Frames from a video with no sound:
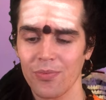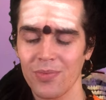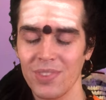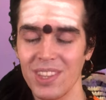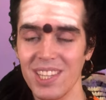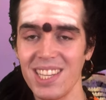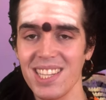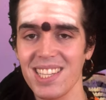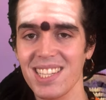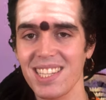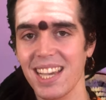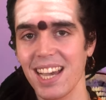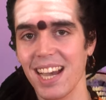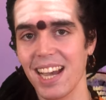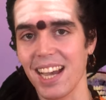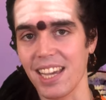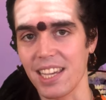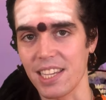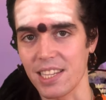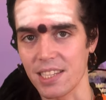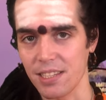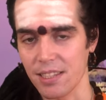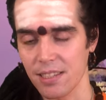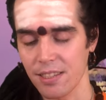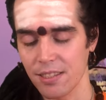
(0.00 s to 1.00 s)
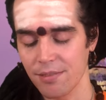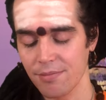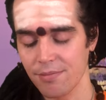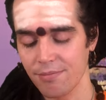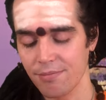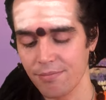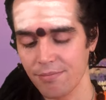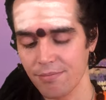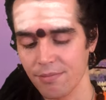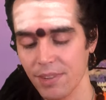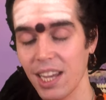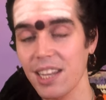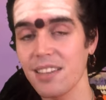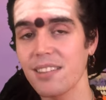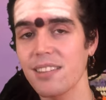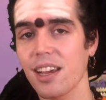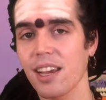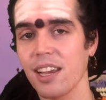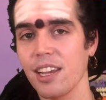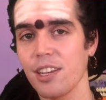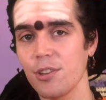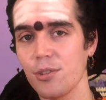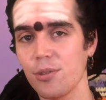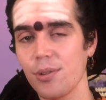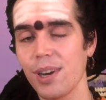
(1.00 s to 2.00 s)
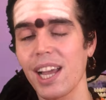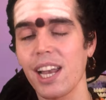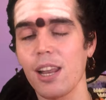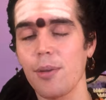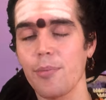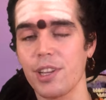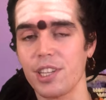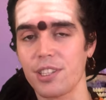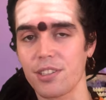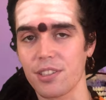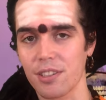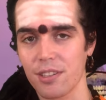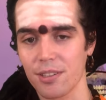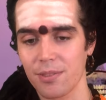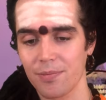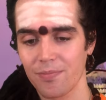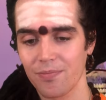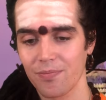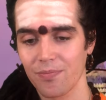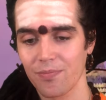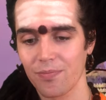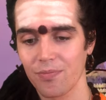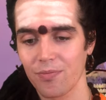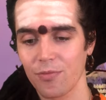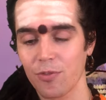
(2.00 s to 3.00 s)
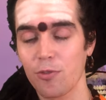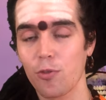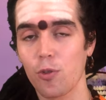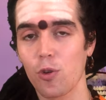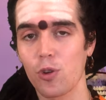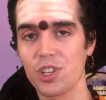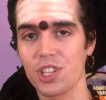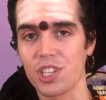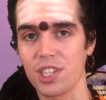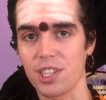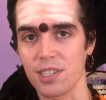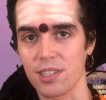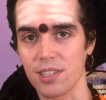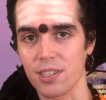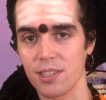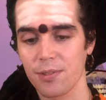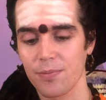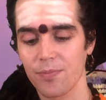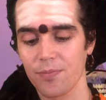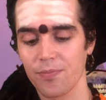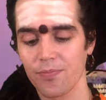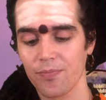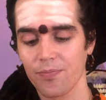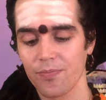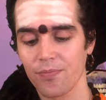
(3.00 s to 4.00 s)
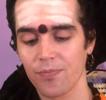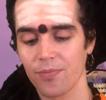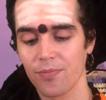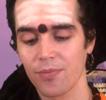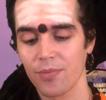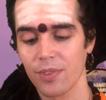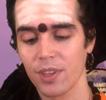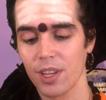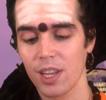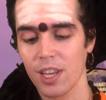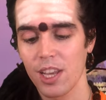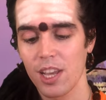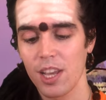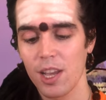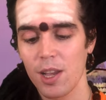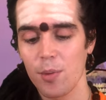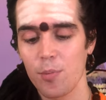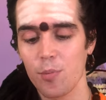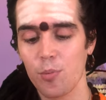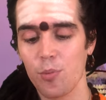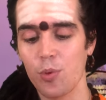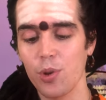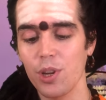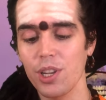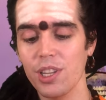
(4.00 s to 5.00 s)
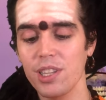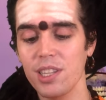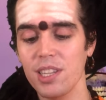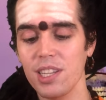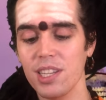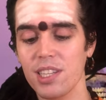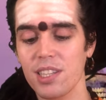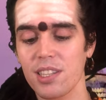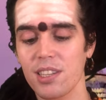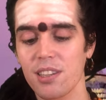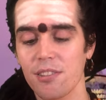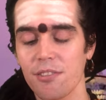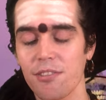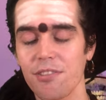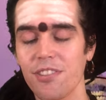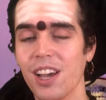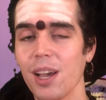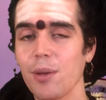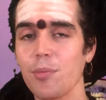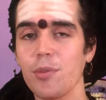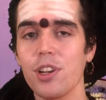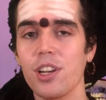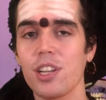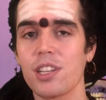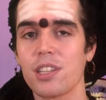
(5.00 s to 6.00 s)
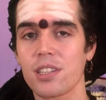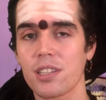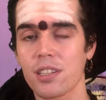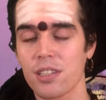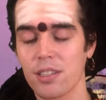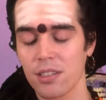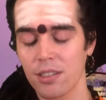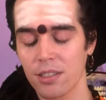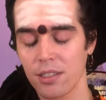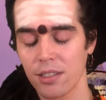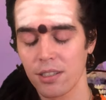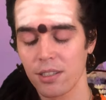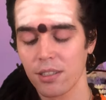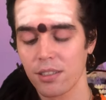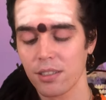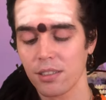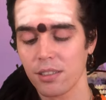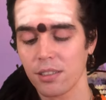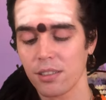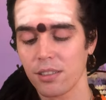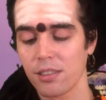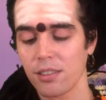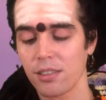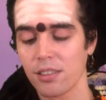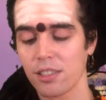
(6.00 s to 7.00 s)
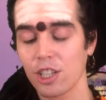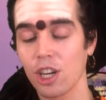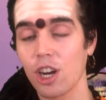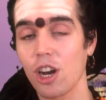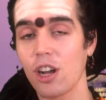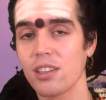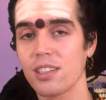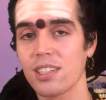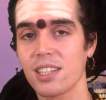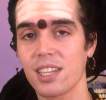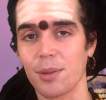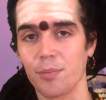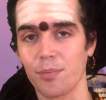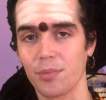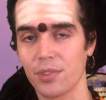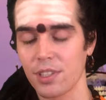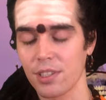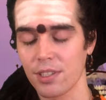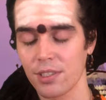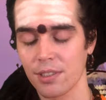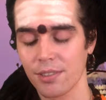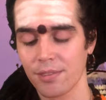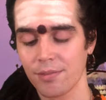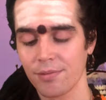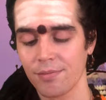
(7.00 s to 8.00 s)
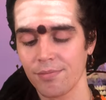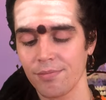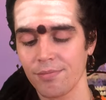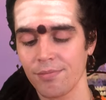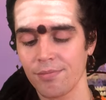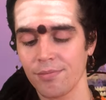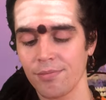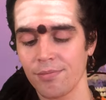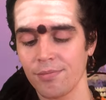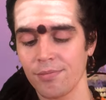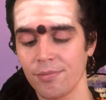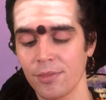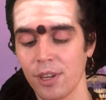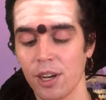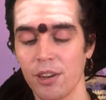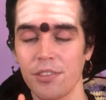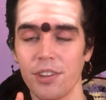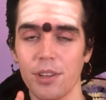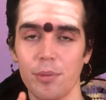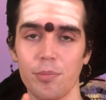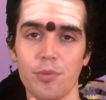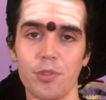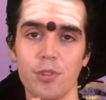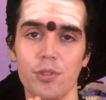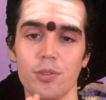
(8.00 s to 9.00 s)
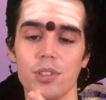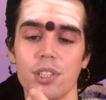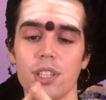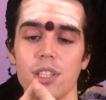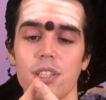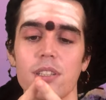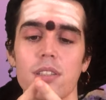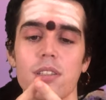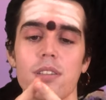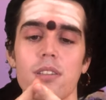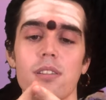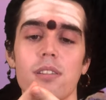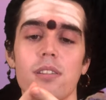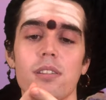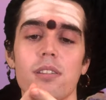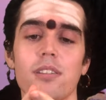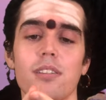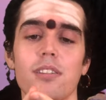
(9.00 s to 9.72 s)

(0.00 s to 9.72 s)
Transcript: these guys, anti Hindu elements, forces, bring these fabulous concepts of hypnosis.